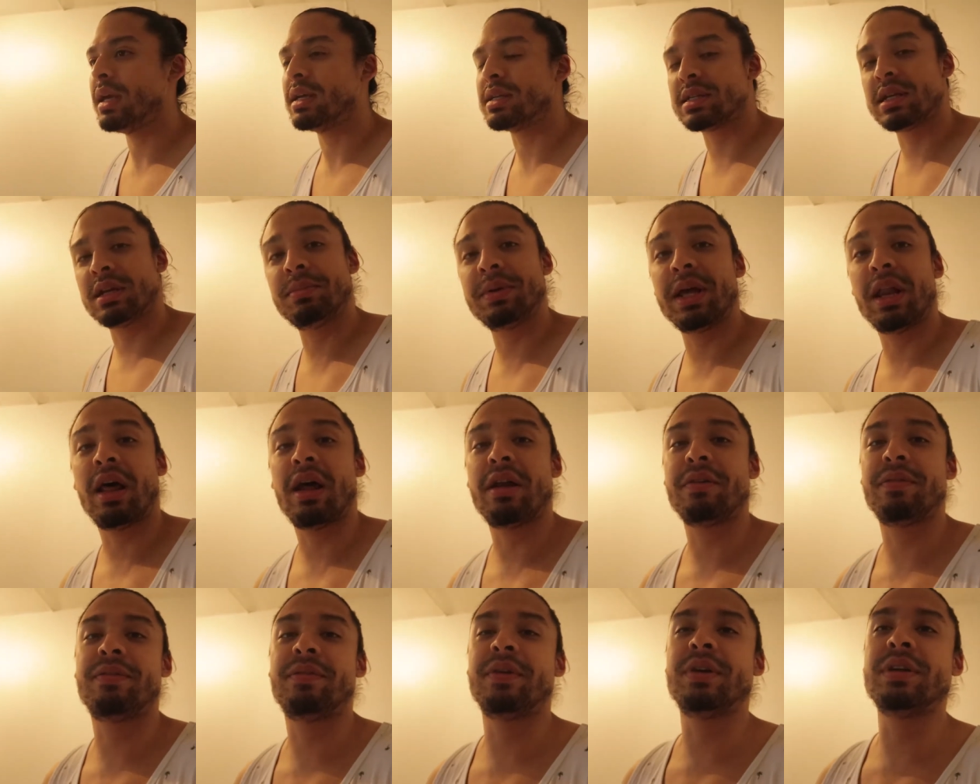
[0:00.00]
It's gonna be a lot
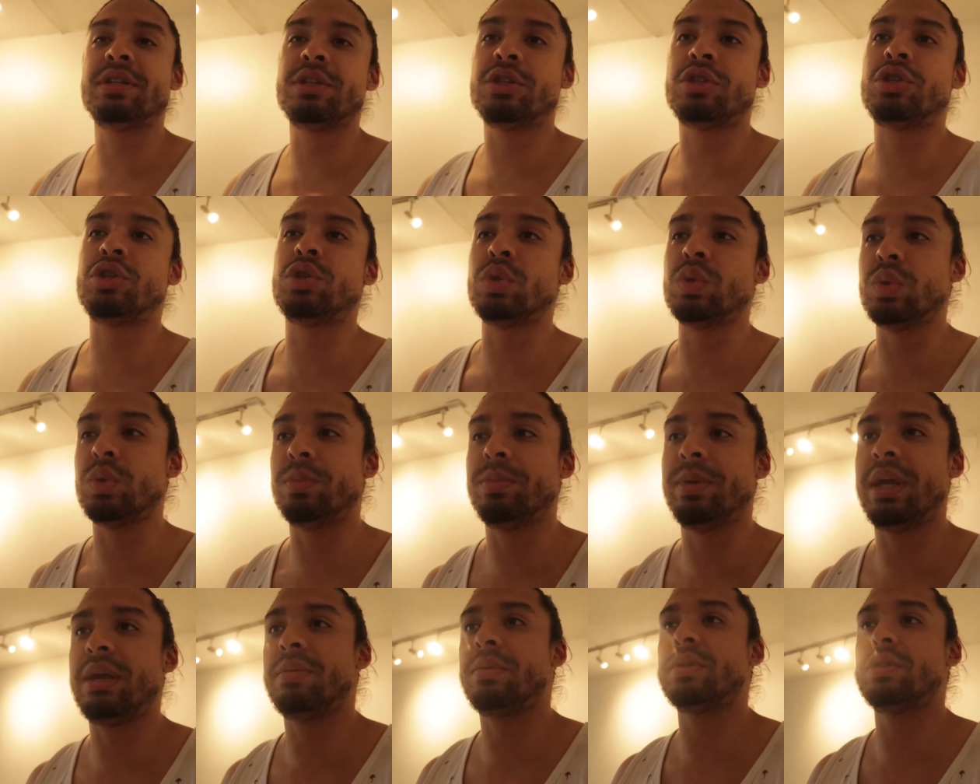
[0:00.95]
of fun to
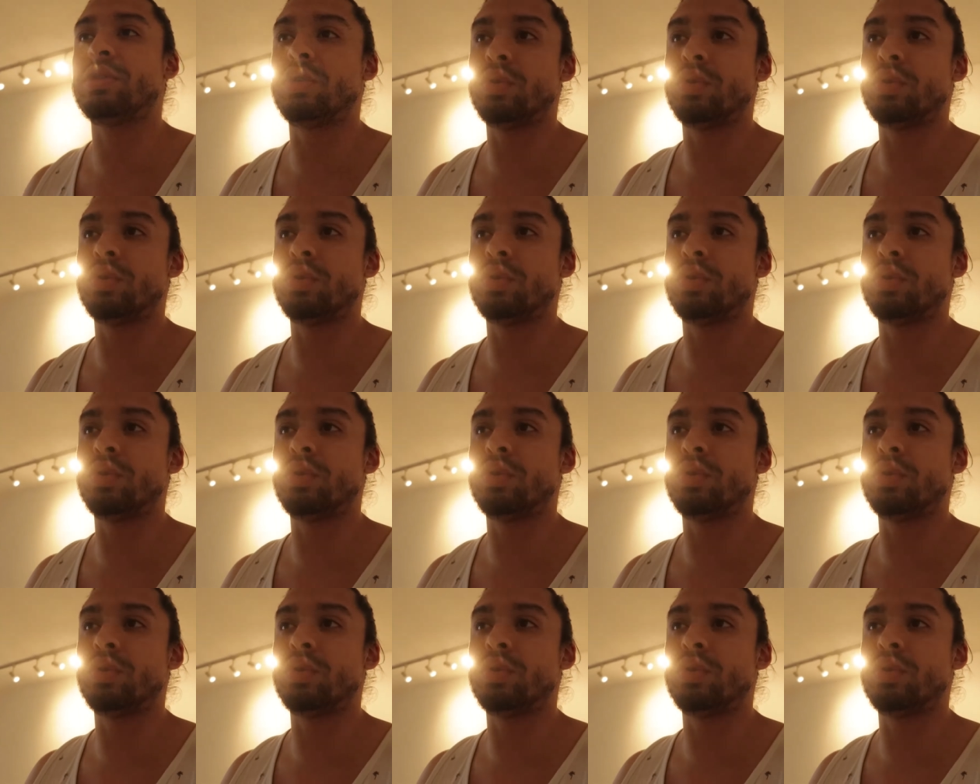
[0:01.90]
be able